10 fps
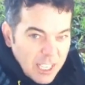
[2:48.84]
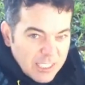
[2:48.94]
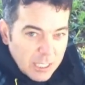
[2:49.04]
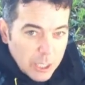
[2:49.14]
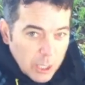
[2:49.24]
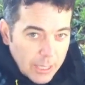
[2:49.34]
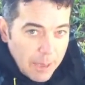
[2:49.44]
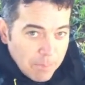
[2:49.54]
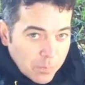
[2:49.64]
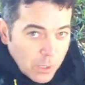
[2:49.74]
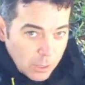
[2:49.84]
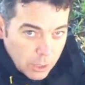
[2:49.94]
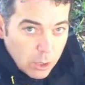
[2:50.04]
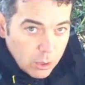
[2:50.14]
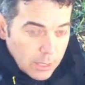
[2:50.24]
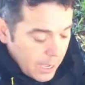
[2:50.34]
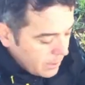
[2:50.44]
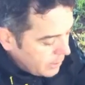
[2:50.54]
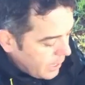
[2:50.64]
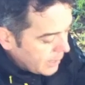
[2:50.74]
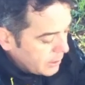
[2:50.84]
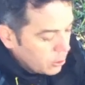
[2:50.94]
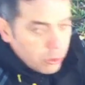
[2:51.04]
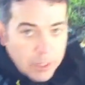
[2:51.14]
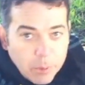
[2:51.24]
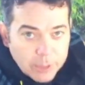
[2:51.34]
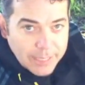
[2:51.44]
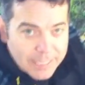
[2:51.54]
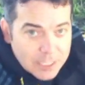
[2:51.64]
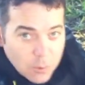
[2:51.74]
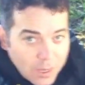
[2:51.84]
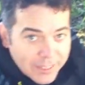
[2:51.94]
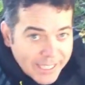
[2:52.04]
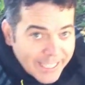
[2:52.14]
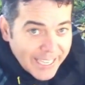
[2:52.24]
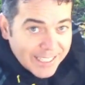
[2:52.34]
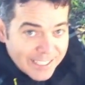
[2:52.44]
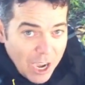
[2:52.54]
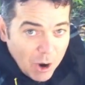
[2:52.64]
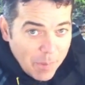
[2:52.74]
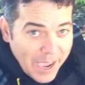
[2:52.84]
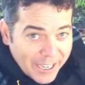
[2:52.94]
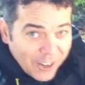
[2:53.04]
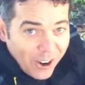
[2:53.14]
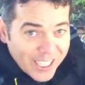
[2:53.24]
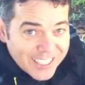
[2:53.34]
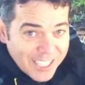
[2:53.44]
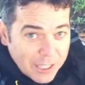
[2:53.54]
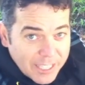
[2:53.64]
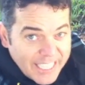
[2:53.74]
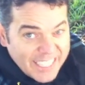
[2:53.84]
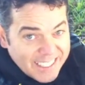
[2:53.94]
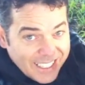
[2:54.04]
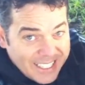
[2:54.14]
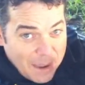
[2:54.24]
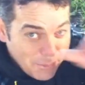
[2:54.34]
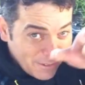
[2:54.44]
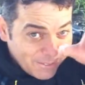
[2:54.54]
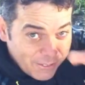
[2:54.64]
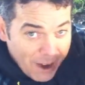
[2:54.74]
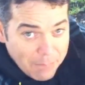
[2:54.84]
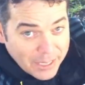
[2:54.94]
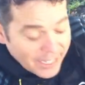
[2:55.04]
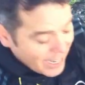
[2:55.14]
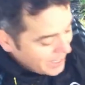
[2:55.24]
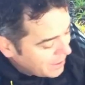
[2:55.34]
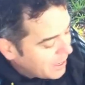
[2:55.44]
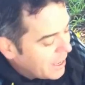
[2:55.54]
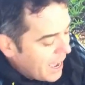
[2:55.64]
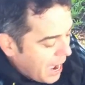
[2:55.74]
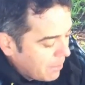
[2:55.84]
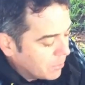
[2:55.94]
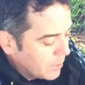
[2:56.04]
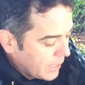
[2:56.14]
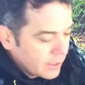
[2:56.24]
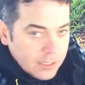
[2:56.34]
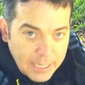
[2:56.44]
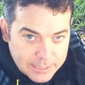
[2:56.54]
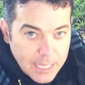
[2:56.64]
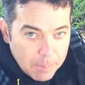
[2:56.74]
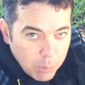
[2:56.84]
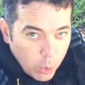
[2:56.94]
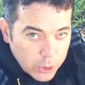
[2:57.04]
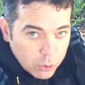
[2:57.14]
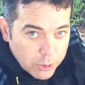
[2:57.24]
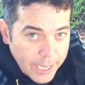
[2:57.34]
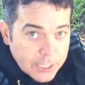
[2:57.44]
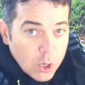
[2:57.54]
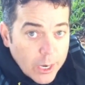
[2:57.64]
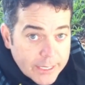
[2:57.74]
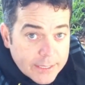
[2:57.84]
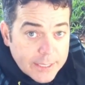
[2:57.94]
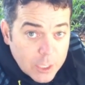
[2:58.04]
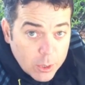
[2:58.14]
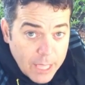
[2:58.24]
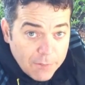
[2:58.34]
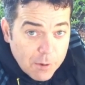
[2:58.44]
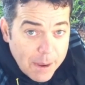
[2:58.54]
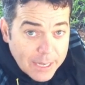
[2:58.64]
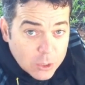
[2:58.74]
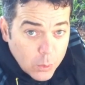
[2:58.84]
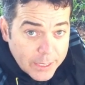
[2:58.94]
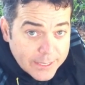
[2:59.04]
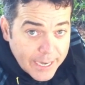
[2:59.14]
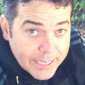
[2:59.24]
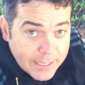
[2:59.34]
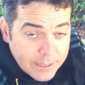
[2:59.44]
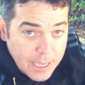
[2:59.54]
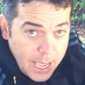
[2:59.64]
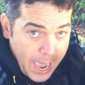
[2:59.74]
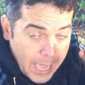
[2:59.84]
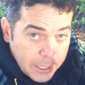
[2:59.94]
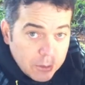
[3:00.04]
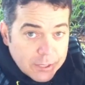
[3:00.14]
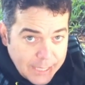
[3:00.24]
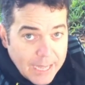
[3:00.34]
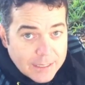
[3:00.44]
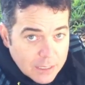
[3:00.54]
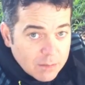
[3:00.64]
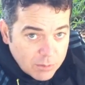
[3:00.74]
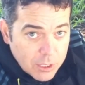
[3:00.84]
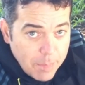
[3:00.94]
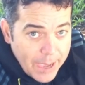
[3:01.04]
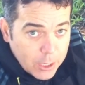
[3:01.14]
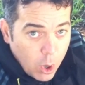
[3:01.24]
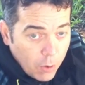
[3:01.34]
So it's a little nasty little trigger point. That's the one that kids know about, guys. So the kids that come and grab your knee, that's that point through there. So I can sit on that for about 20 seconds and it'll start to back